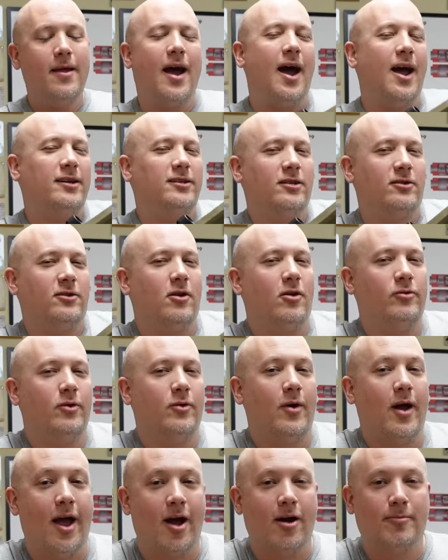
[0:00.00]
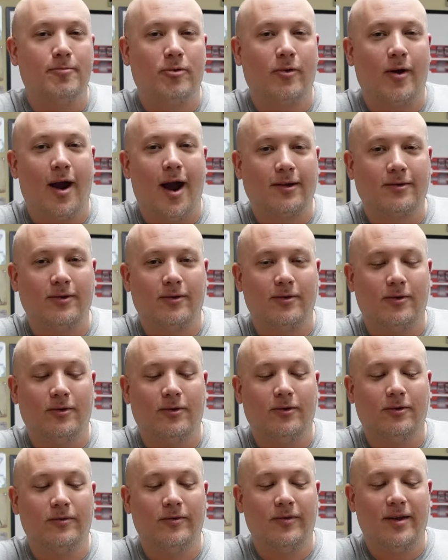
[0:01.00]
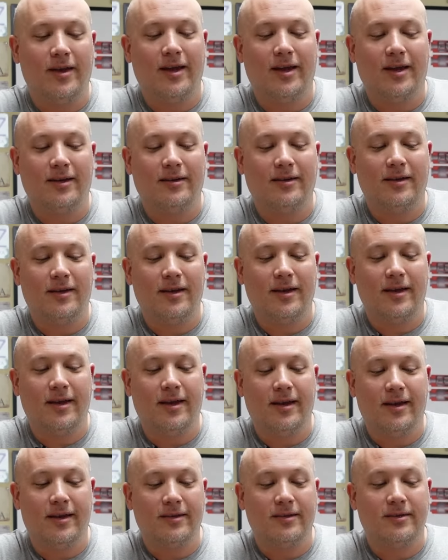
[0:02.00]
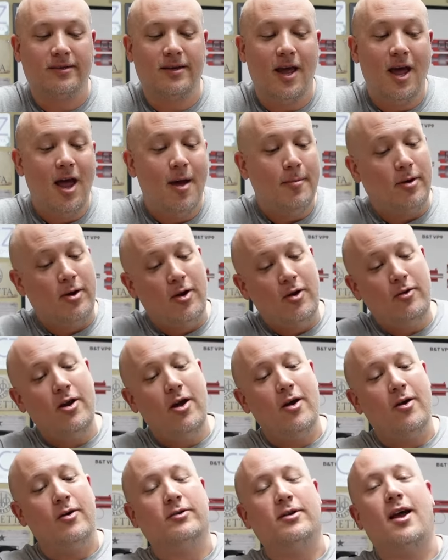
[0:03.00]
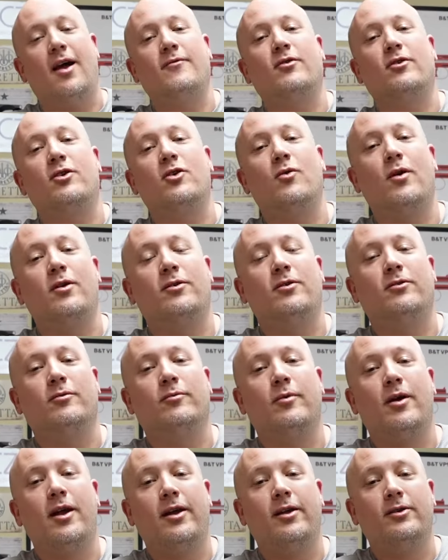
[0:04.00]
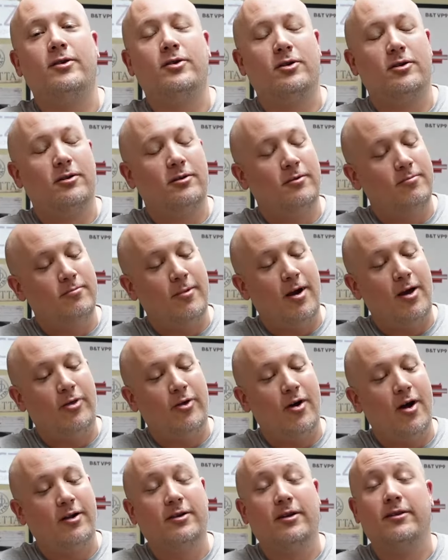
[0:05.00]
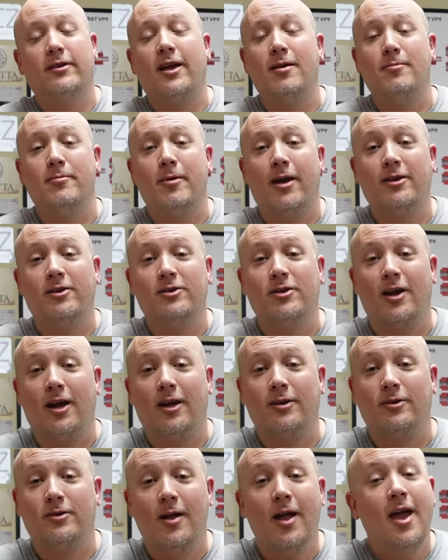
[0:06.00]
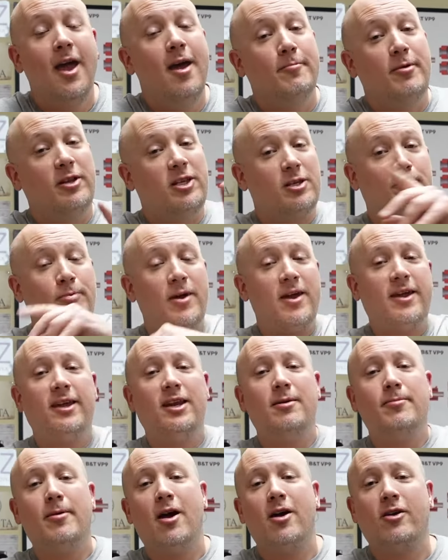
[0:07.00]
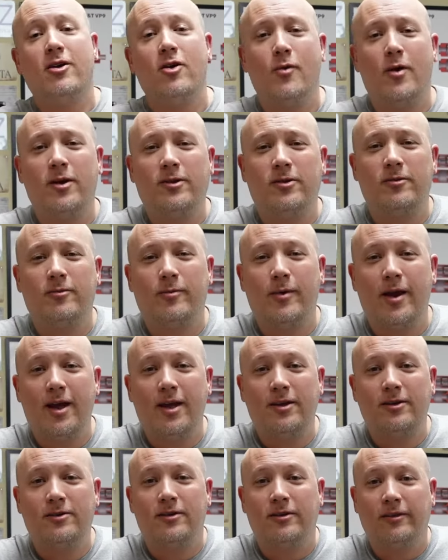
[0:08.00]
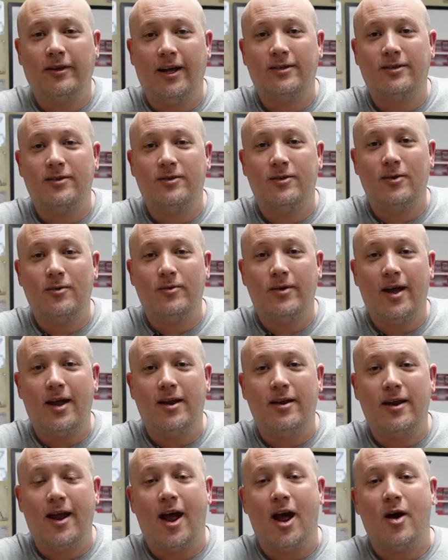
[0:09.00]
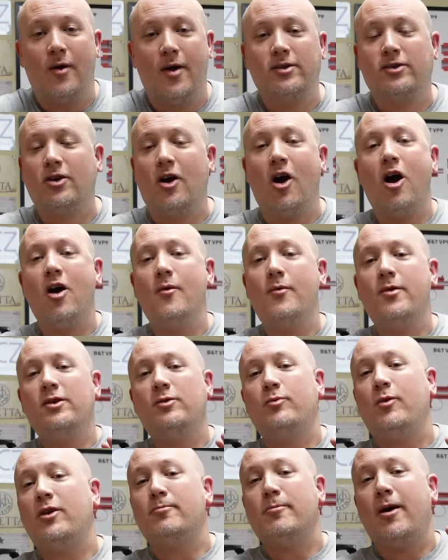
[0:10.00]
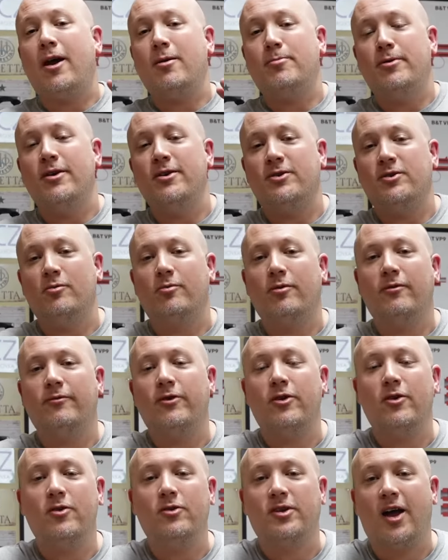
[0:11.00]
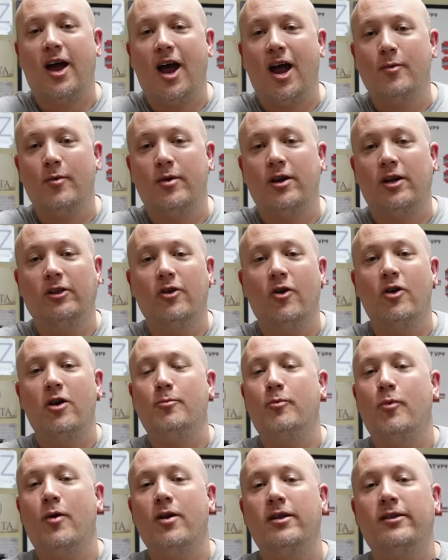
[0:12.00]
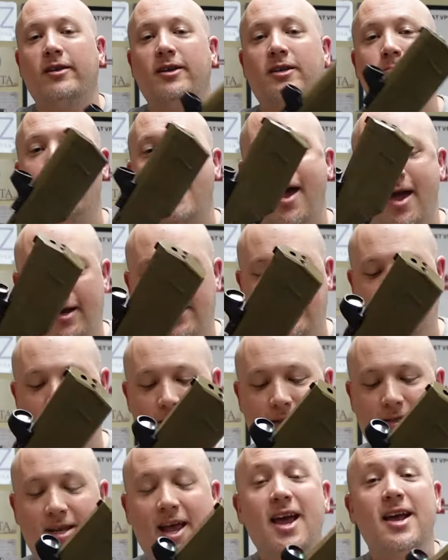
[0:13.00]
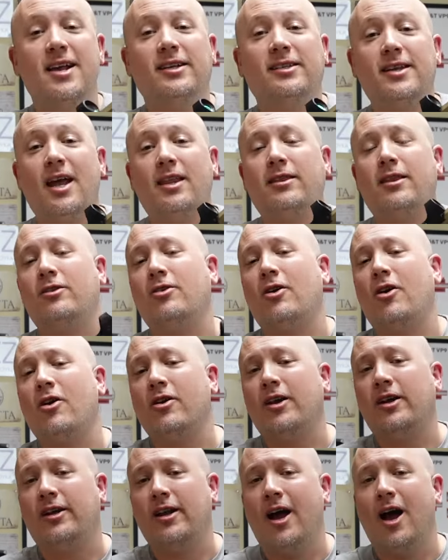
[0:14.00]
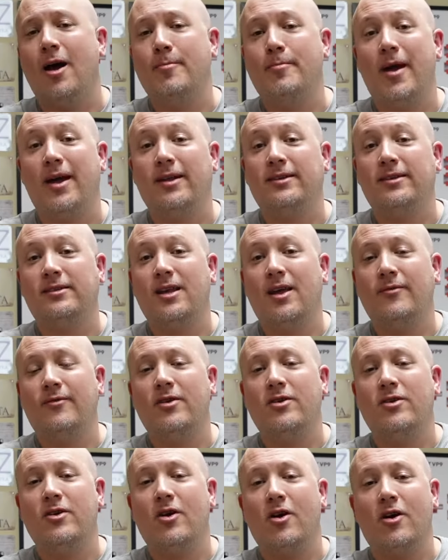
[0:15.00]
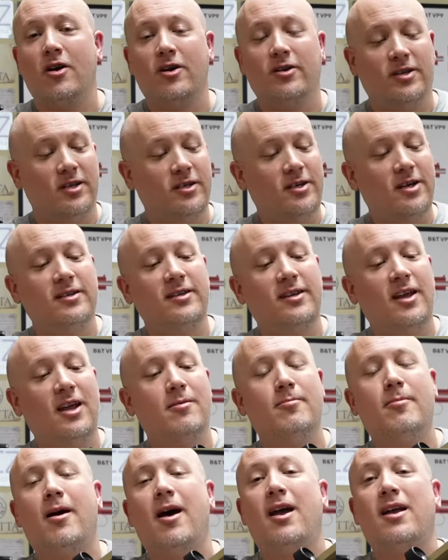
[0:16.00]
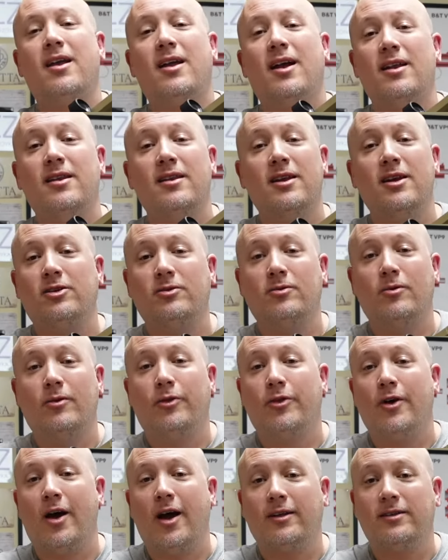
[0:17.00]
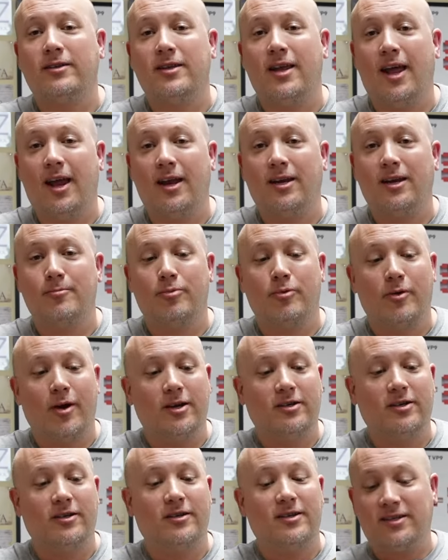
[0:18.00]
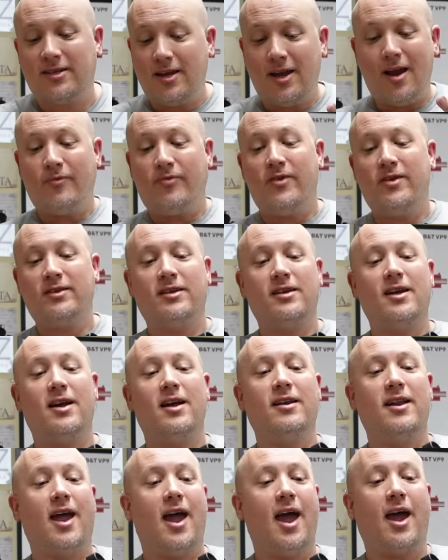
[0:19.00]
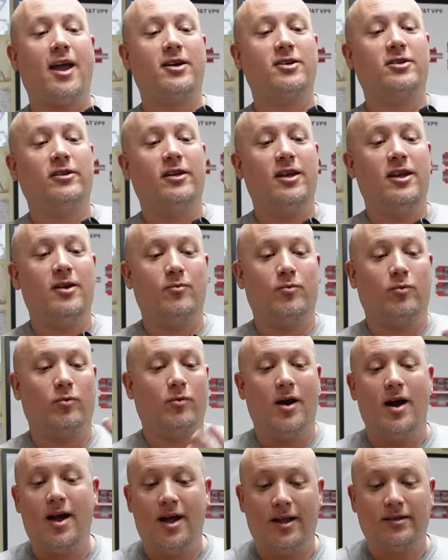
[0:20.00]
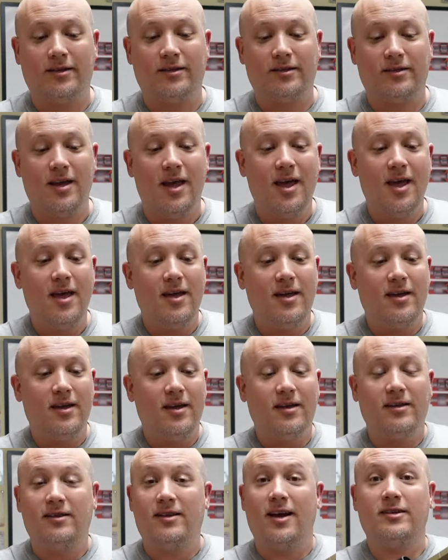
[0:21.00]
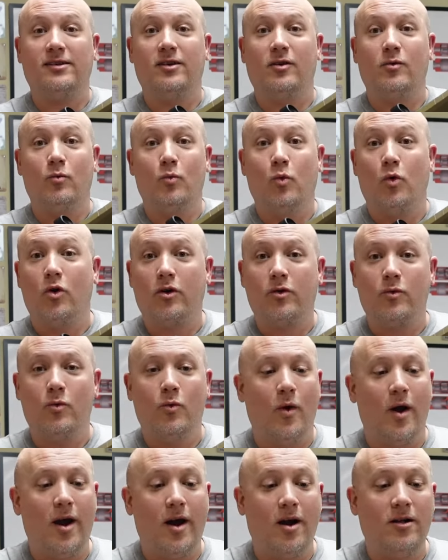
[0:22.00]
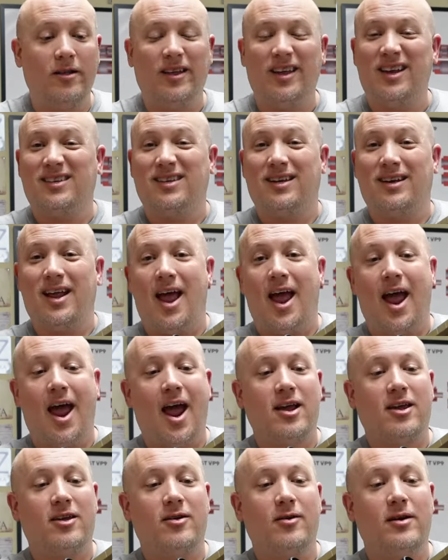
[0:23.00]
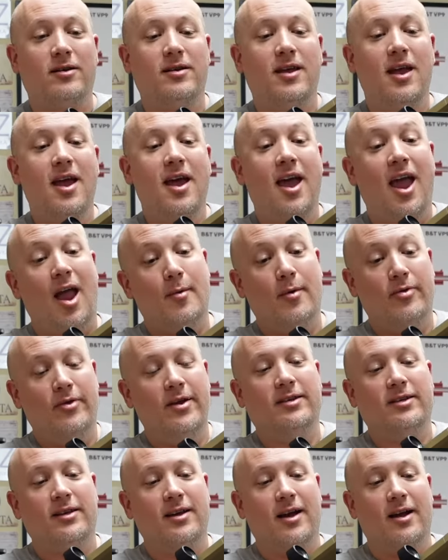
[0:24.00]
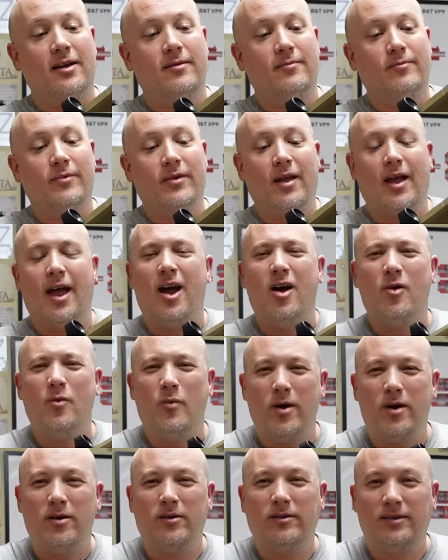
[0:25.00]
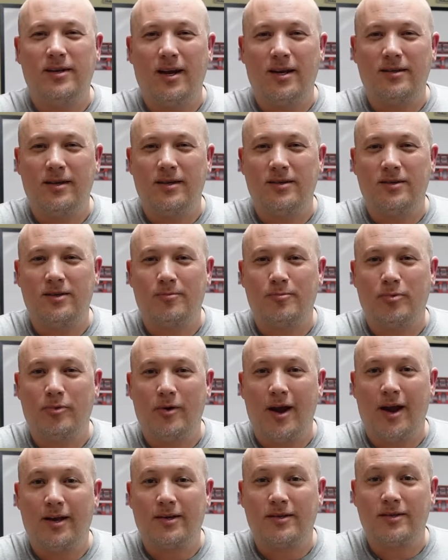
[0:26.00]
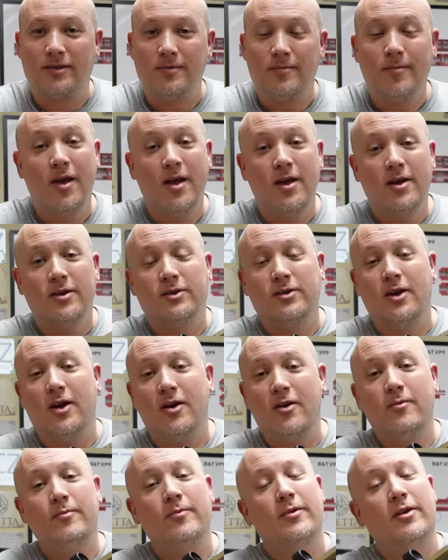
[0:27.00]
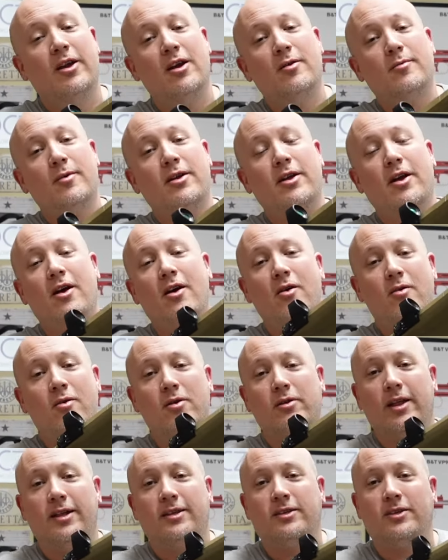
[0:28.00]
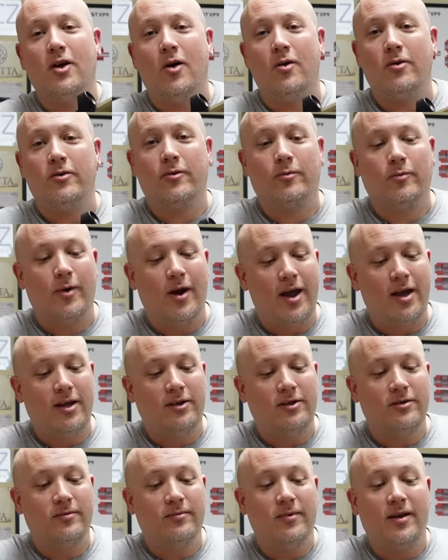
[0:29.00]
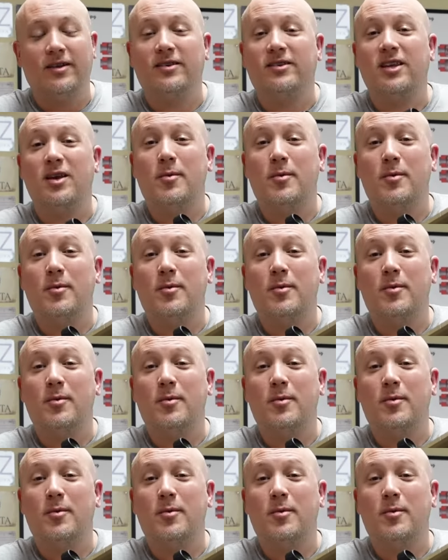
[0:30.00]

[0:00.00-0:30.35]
I just don't know how practical it is. But who knows, after going to the range, my thoughts on that may change. But speaking about going to the range, let's do that now. As always with my pistol reviews, I want to load up one of these magazines, set the target up at 7 yards, and just get my initial thoughts and impressions. See if this gun actually runs. Does it work well? Is it accurate? And with this gun, how well does it suppress? So here we go. Let's go to the range and see